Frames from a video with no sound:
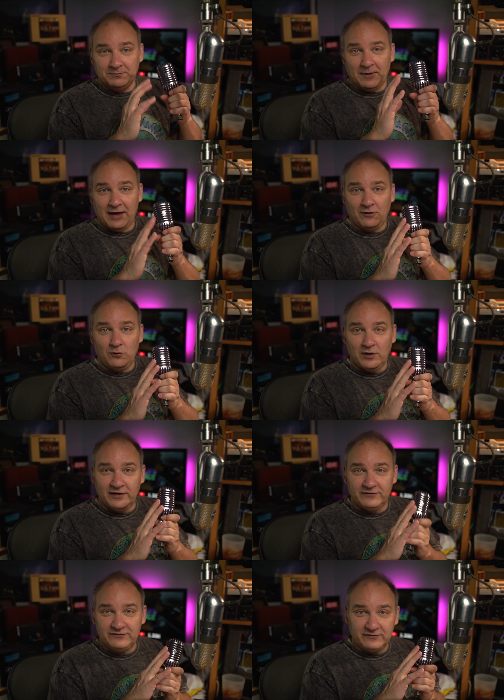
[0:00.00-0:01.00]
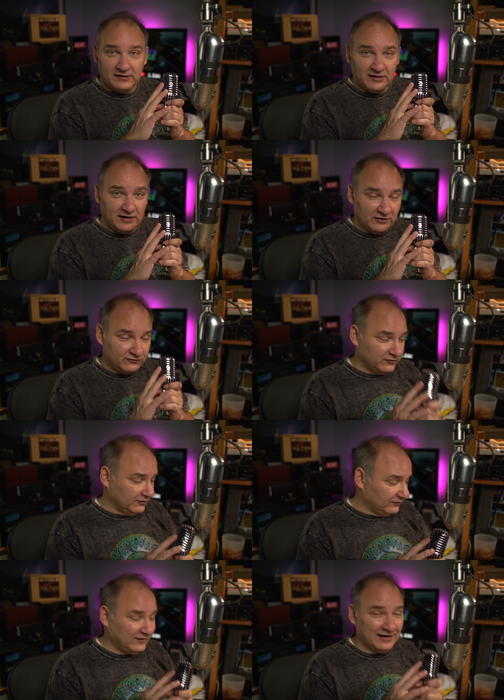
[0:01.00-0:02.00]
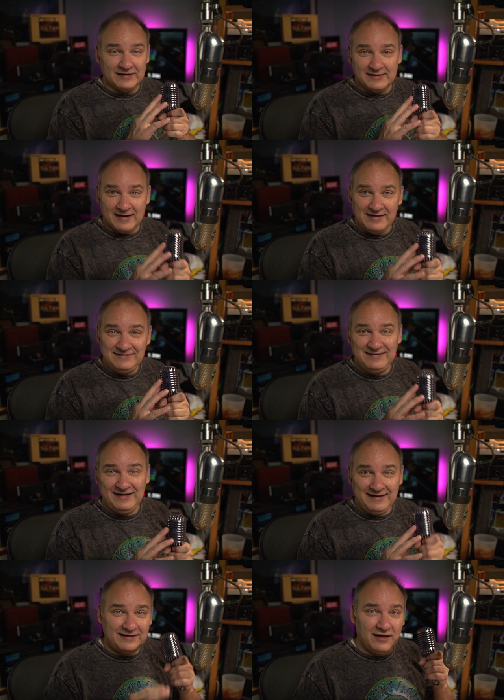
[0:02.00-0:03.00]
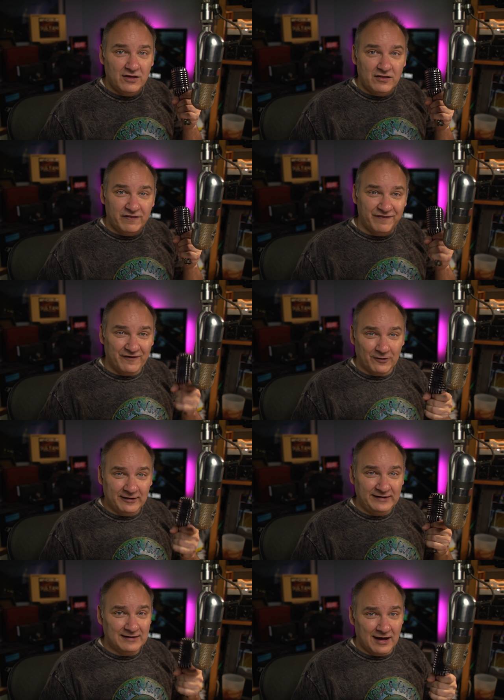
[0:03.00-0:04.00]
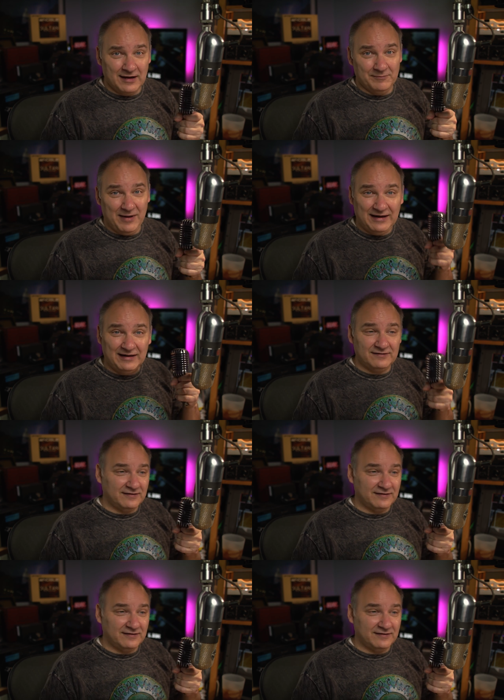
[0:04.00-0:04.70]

model was introduced in 1939, making